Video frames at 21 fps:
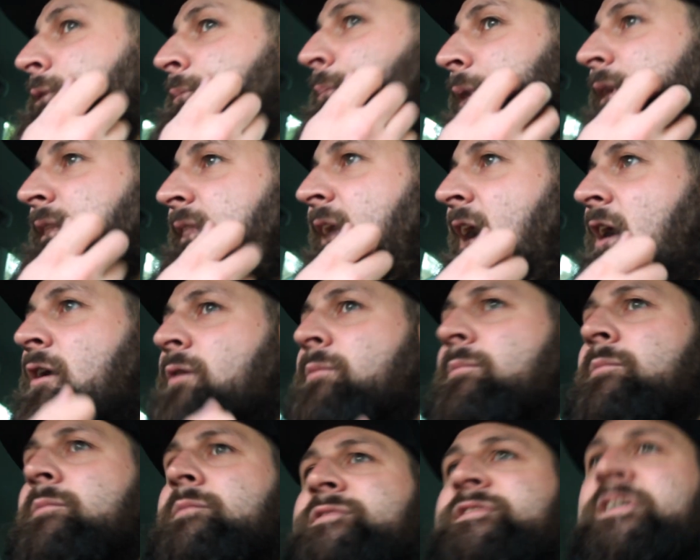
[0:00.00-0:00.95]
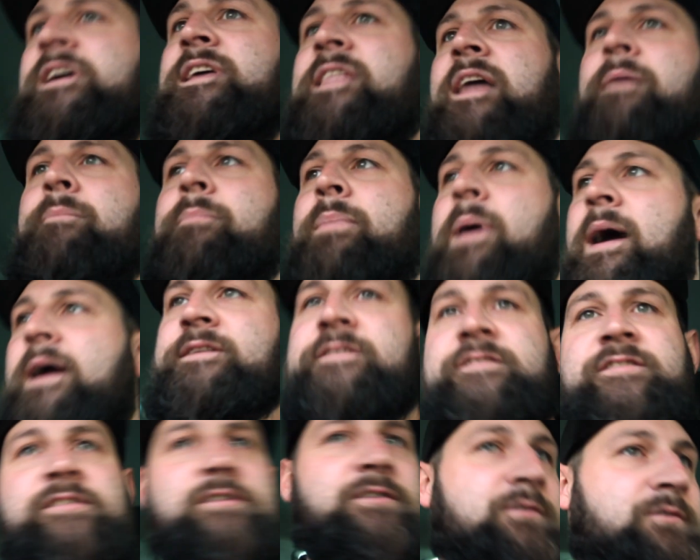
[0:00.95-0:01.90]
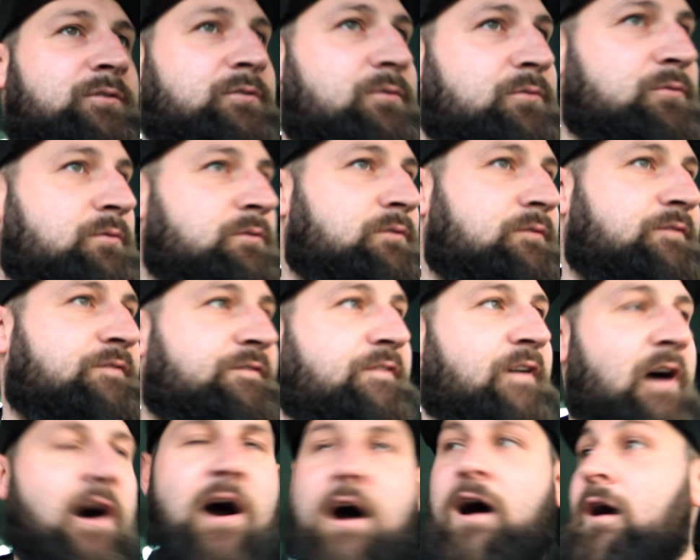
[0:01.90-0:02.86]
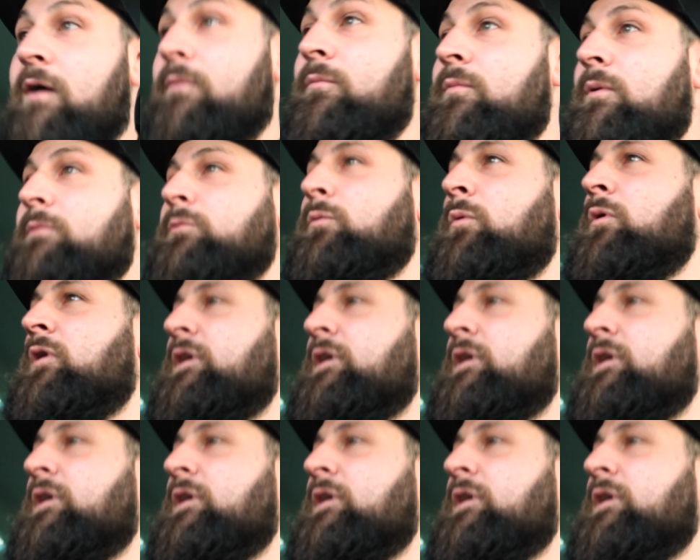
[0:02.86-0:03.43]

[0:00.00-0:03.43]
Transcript: going to pick that up, take that back to the farm where we're